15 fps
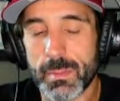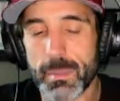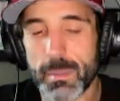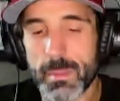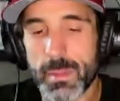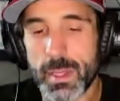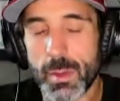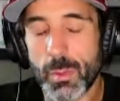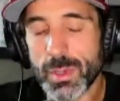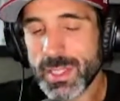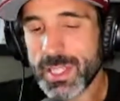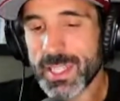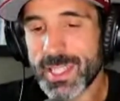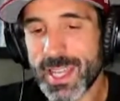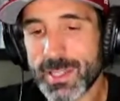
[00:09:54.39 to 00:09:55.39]
it wasn't
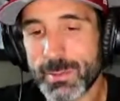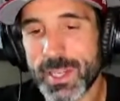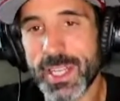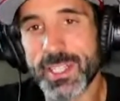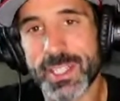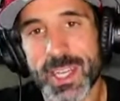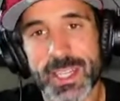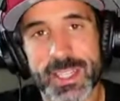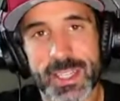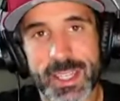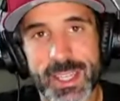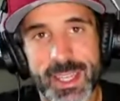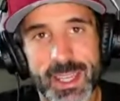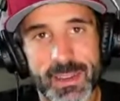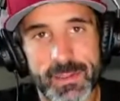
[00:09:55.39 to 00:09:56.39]
just the expectations he had
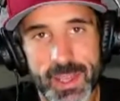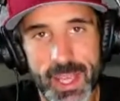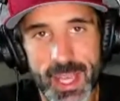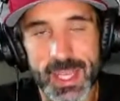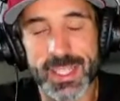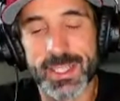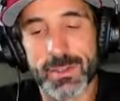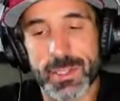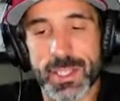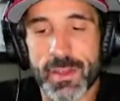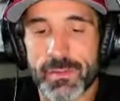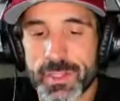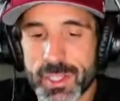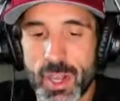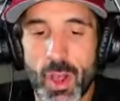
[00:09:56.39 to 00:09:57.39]
of, kids, it was of
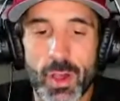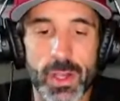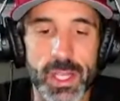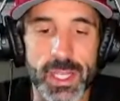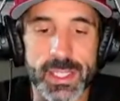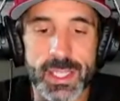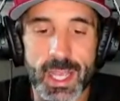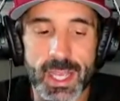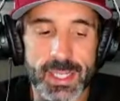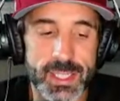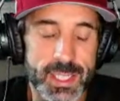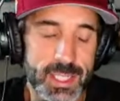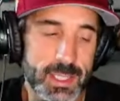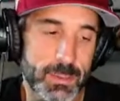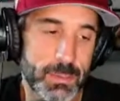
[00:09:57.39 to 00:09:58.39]
his colleagues. And
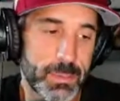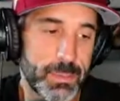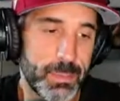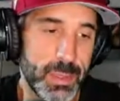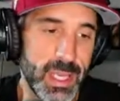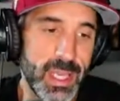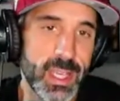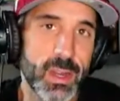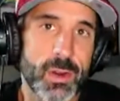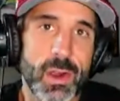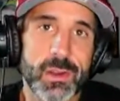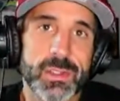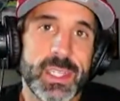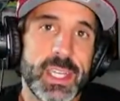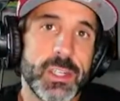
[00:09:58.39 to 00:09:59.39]
just being around
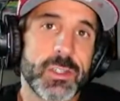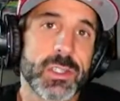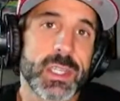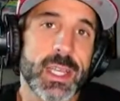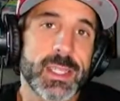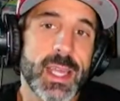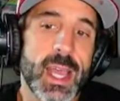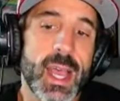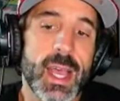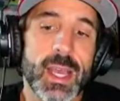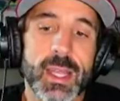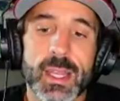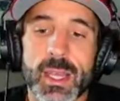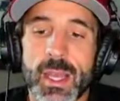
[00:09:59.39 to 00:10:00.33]
teachers like that,